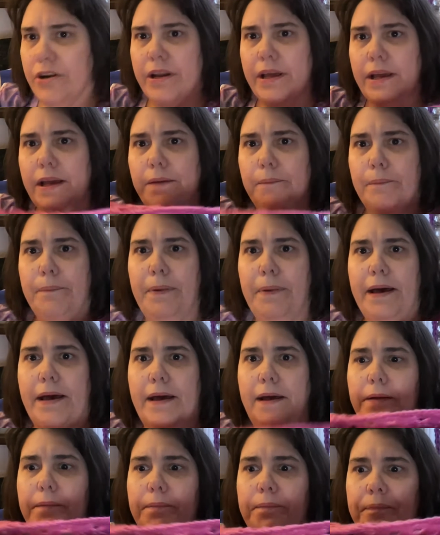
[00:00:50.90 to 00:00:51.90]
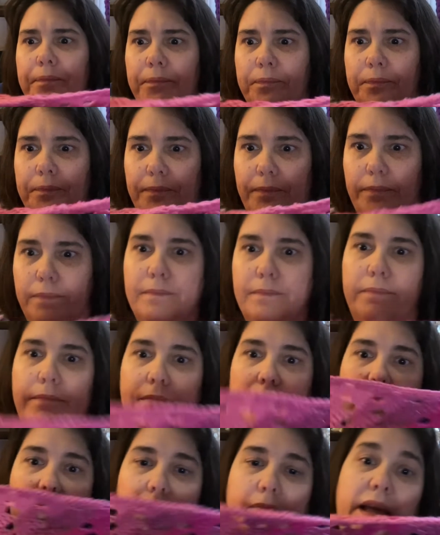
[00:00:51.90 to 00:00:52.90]
it, but
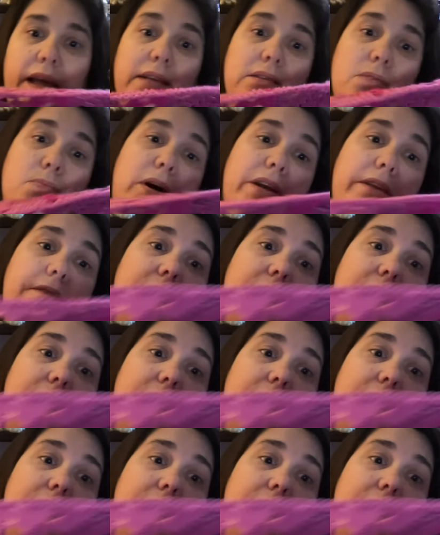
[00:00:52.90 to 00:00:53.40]
that's one of